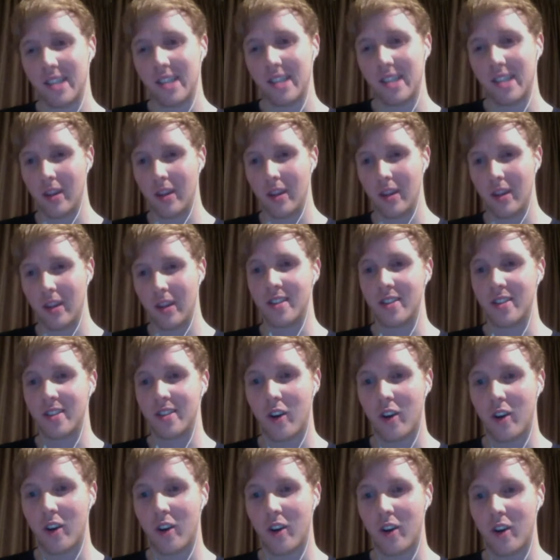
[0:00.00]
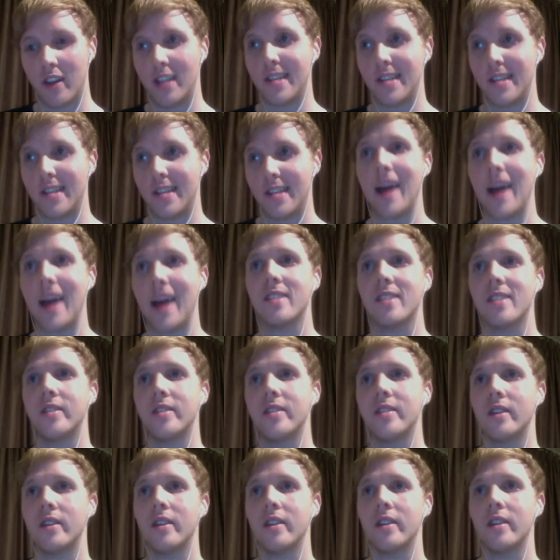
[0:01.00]
here in London called the Japan
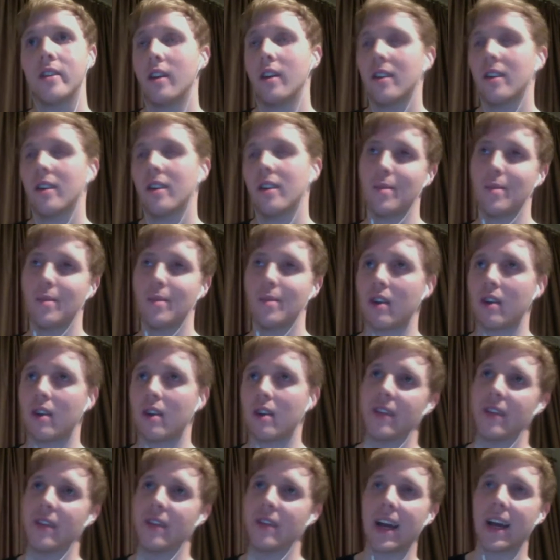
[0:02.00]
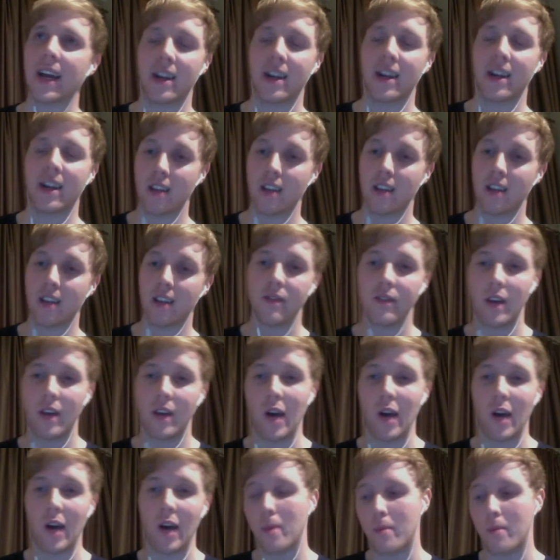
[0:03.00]
Center because I'm a sucker for that kind of stuff.
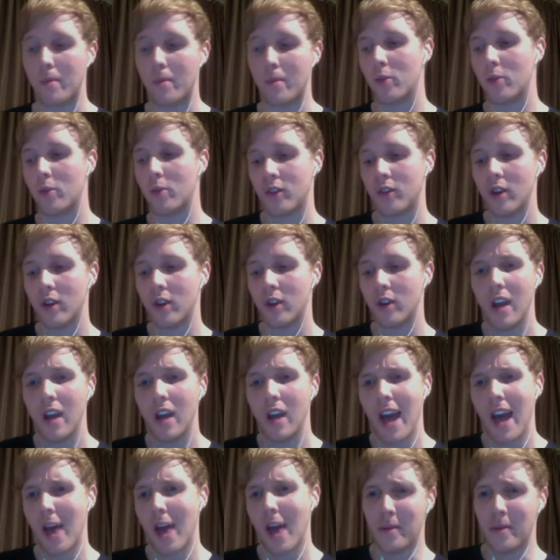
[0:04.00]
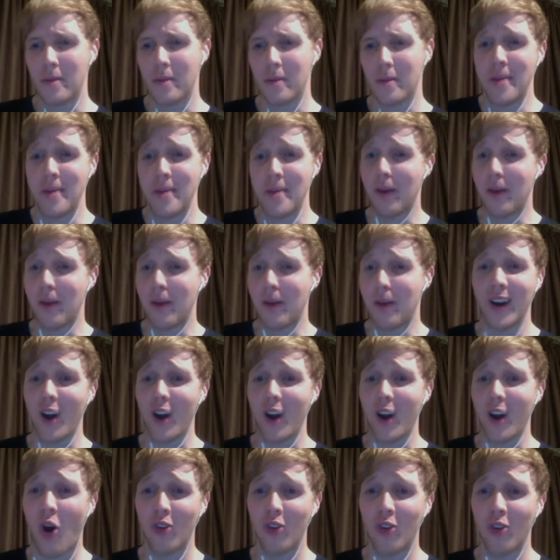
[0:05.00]
When my brother was over, and we bought
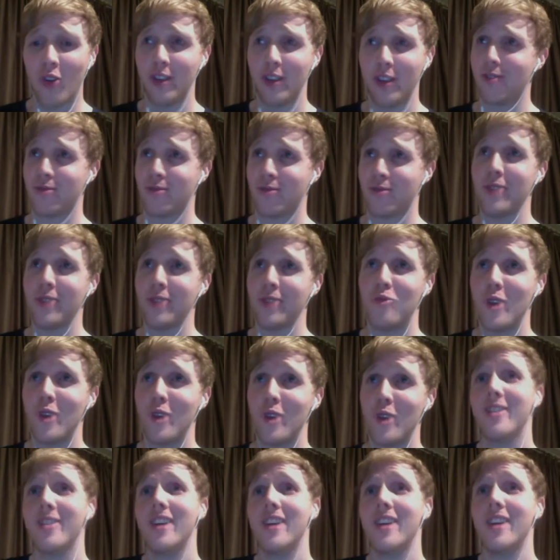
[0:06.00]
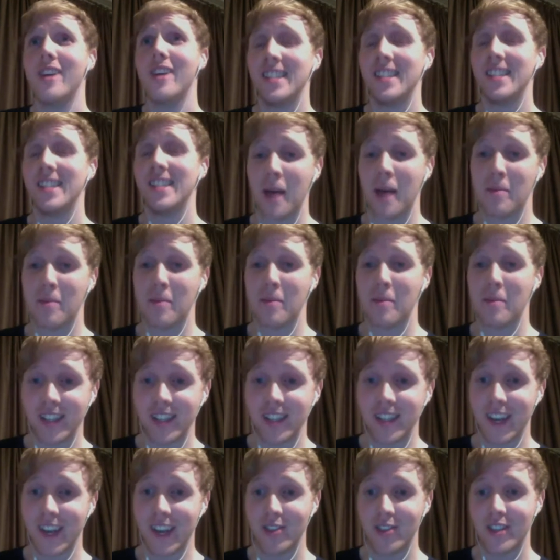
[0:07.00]
all these really weird
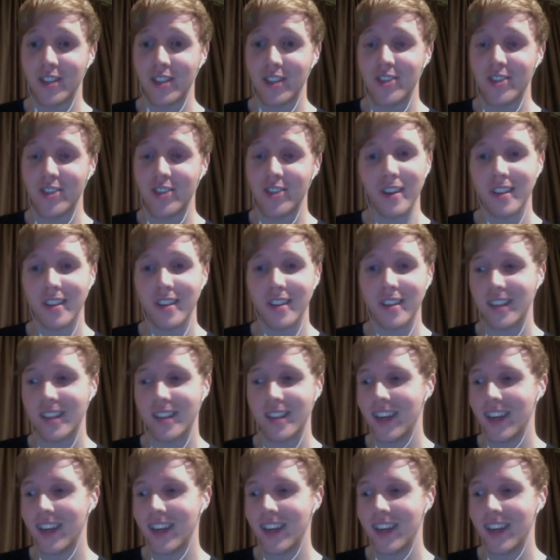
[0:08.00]
Japanese energy drinks.